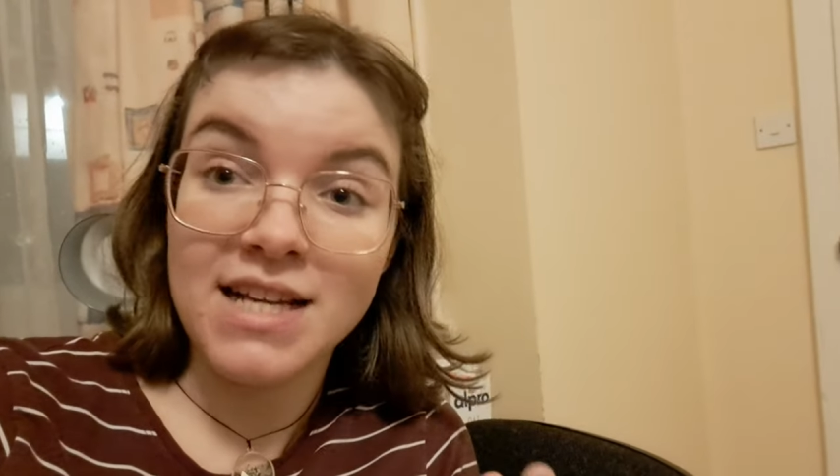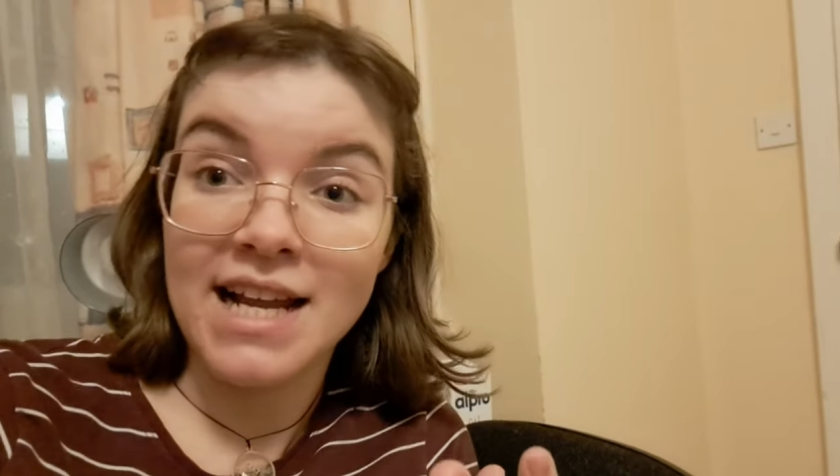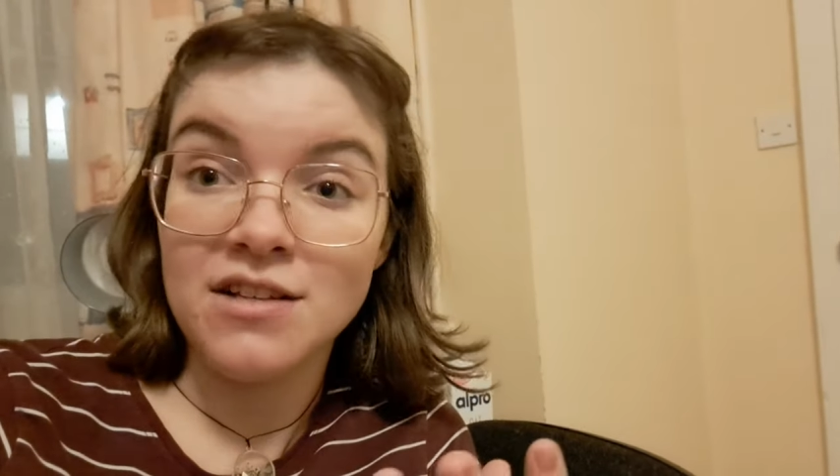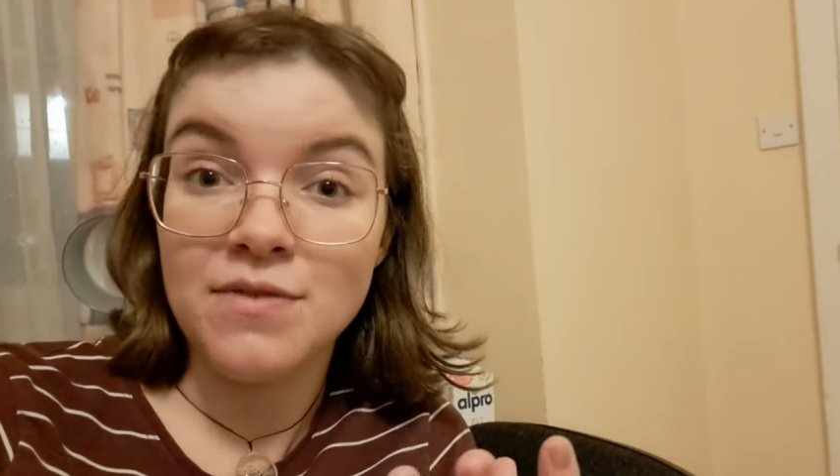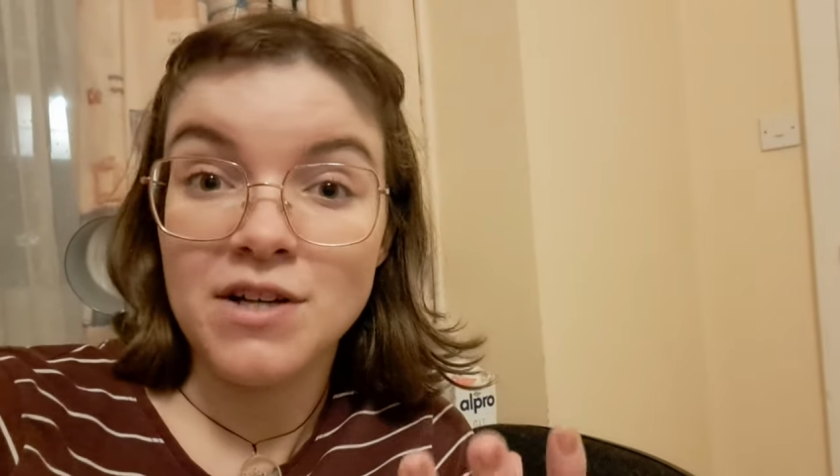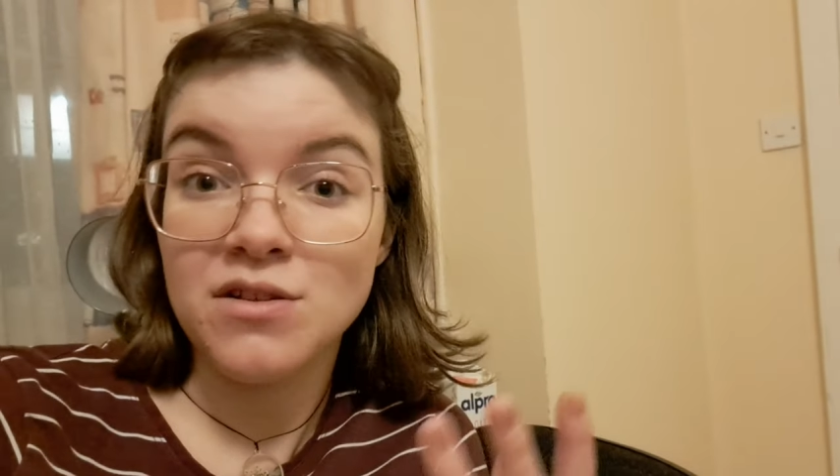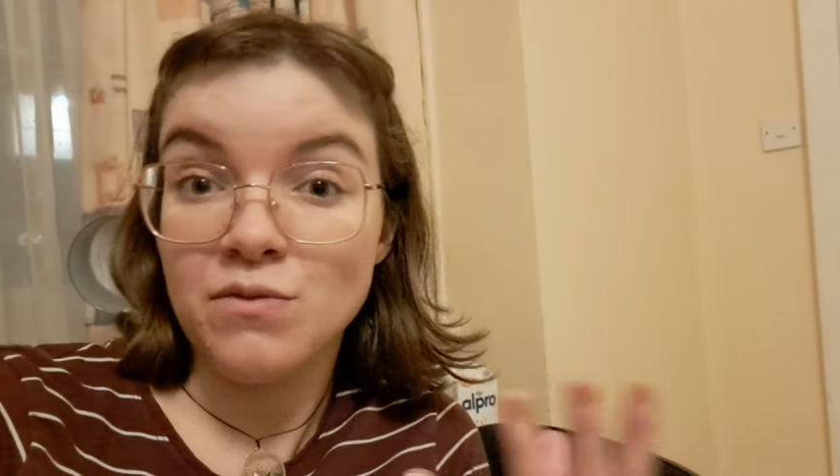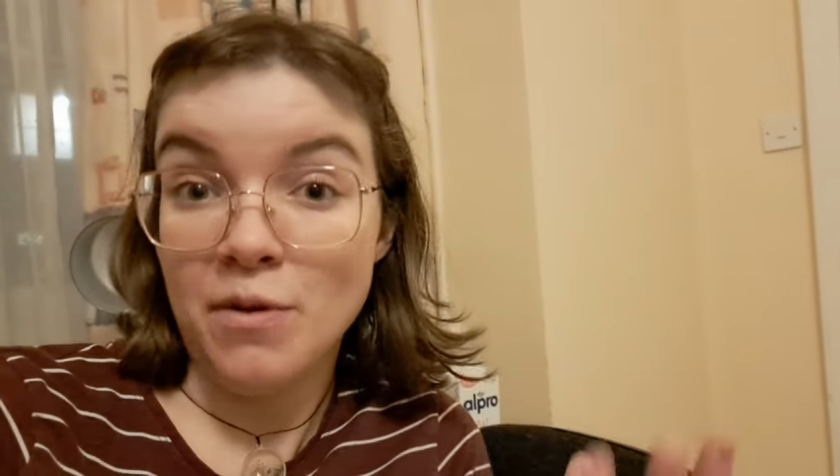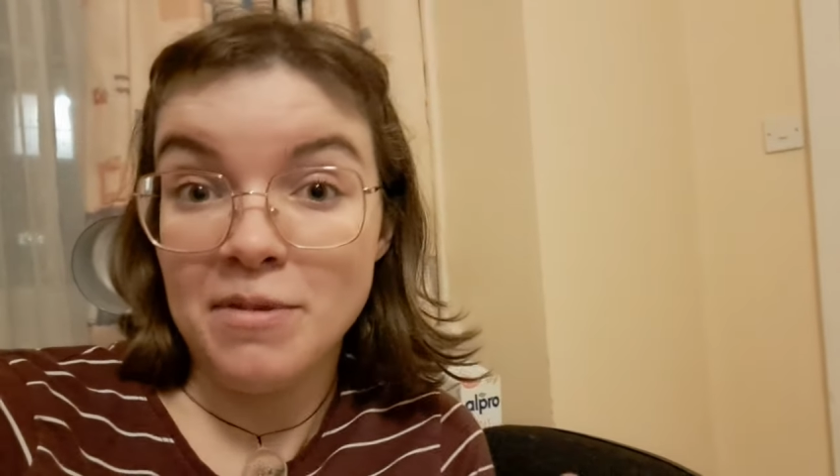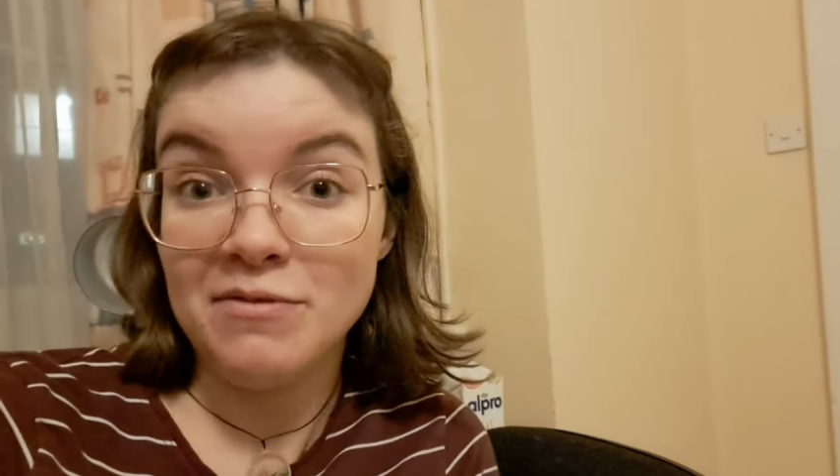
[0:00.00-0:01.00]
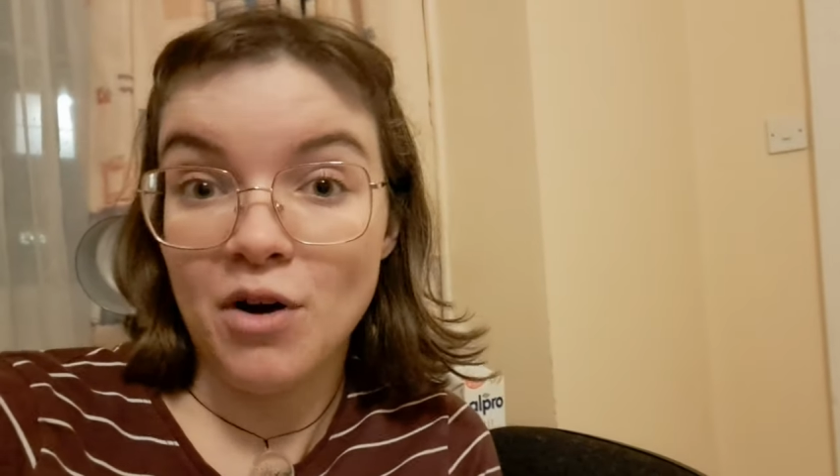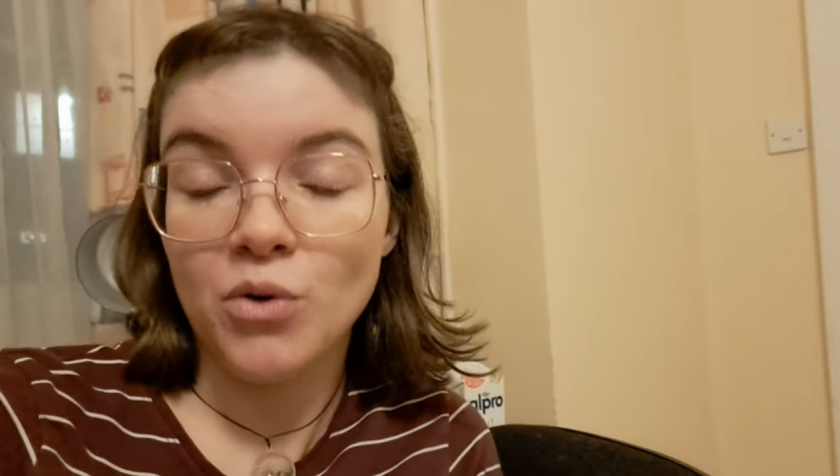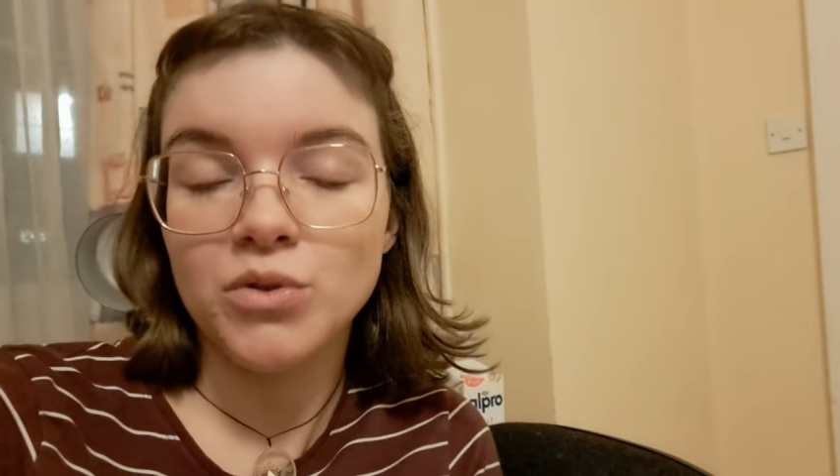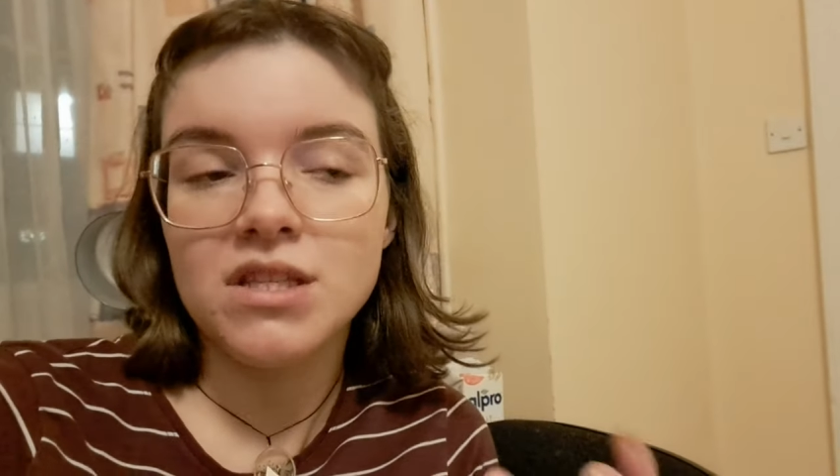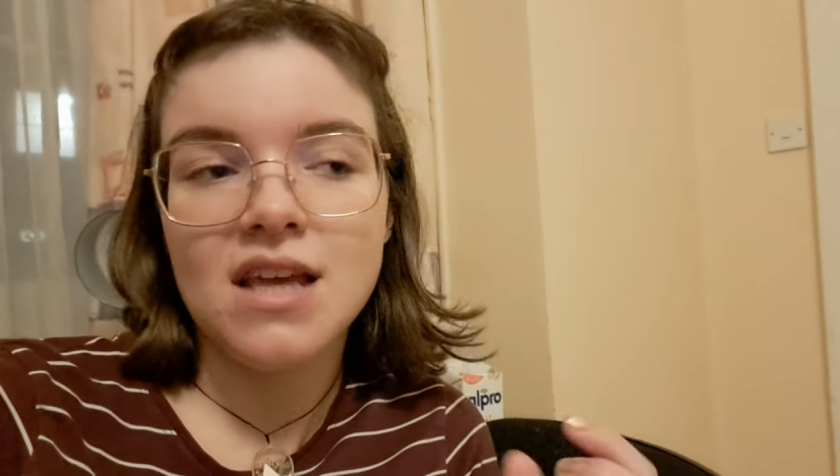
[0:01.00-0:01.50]
Taylor's version from the
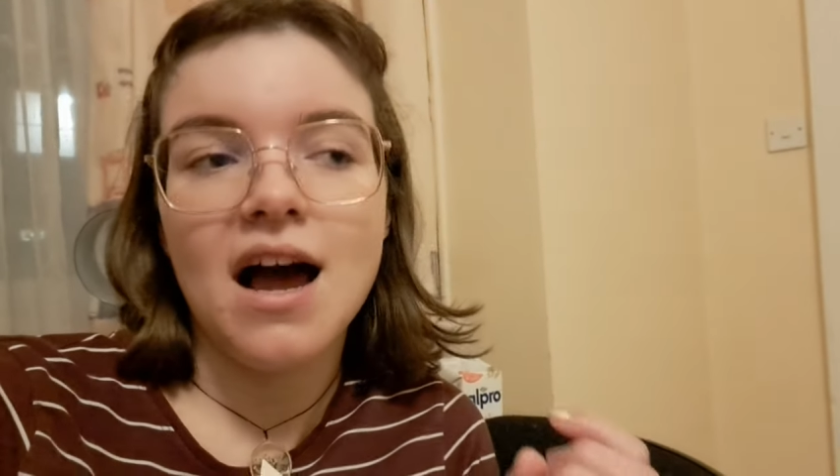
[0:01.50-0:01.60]
vault,